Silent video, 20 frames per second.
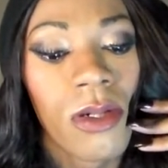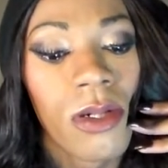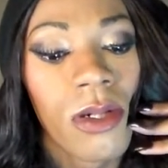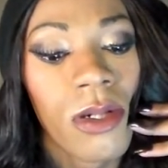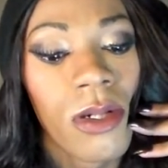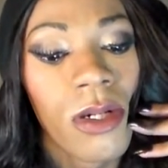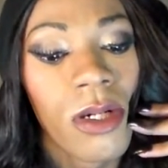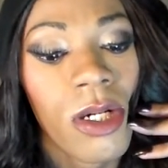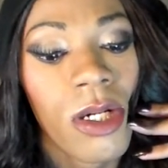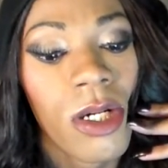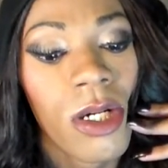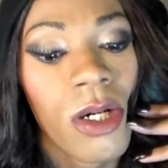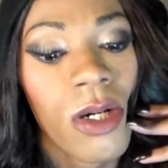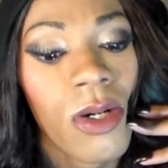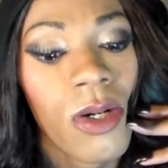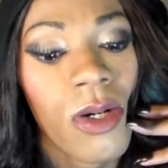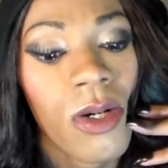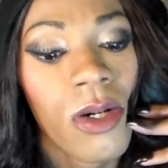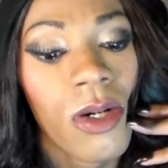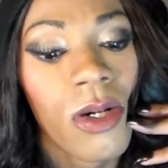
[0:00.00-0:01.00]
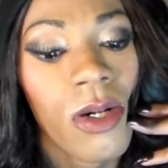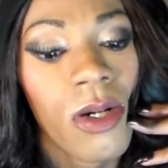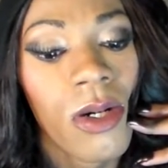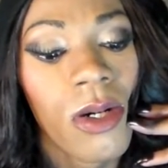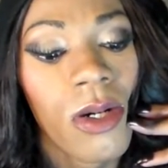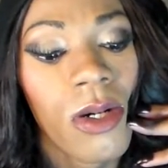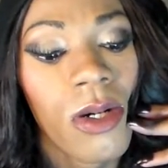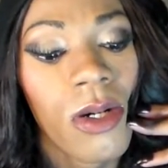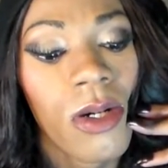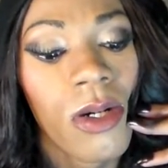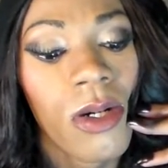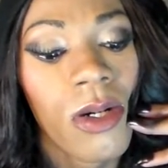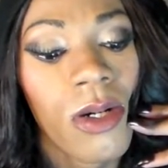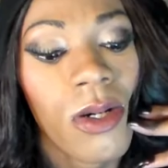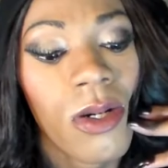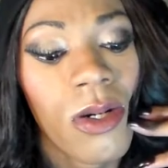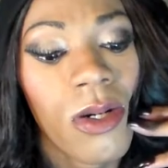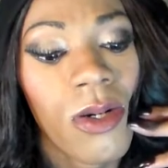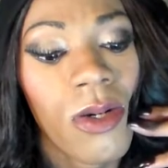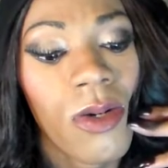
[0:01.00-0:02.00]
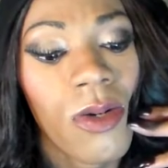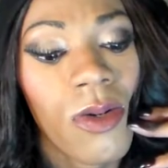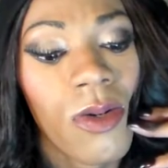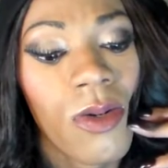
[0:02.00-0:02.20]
(no one is talking)